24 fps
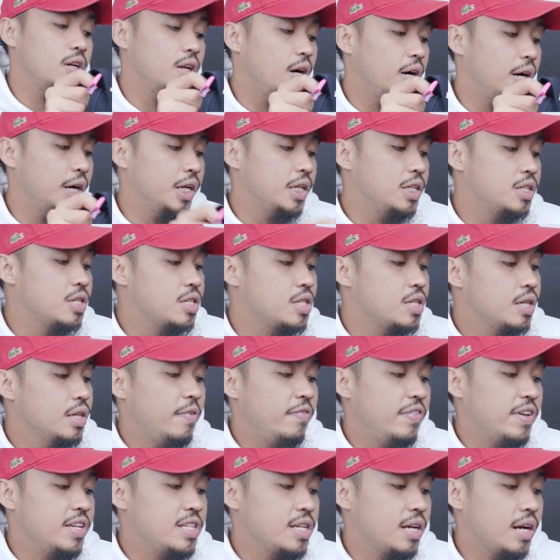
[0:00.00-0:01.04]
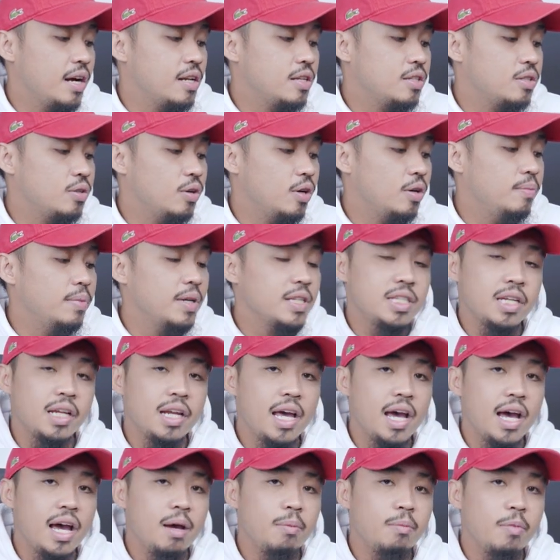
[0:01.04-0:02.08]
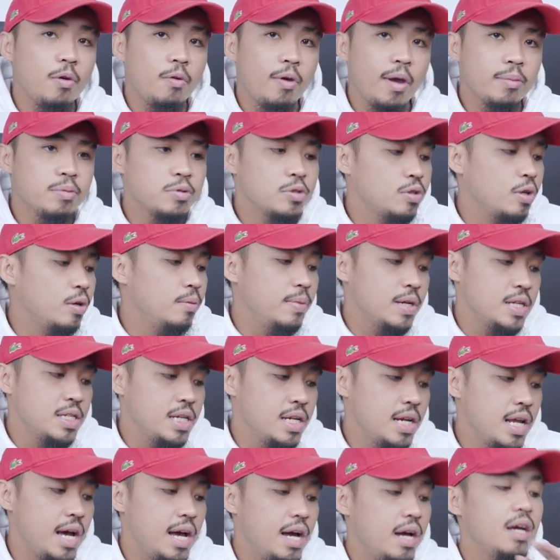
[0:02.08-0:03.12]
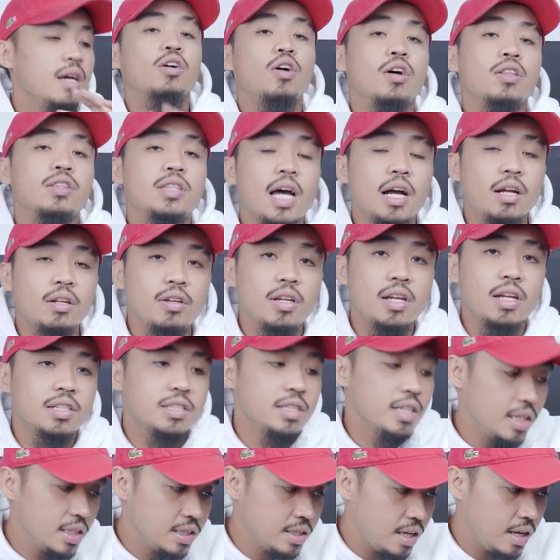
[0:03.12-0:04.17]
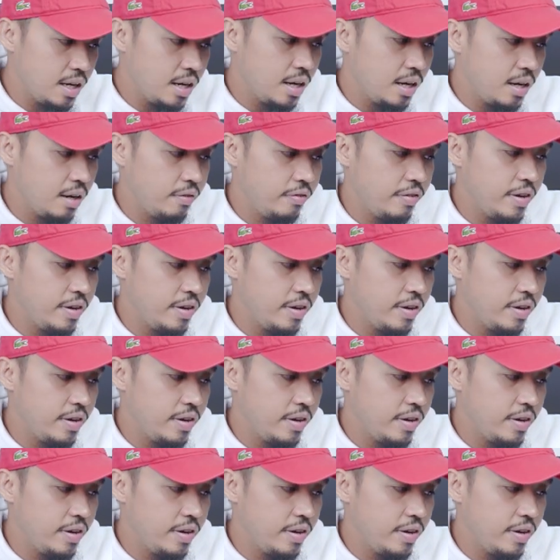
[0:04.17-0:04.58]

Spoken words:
large. Physical store ba sila? May web store ba sila? Contact nyo lang sila sa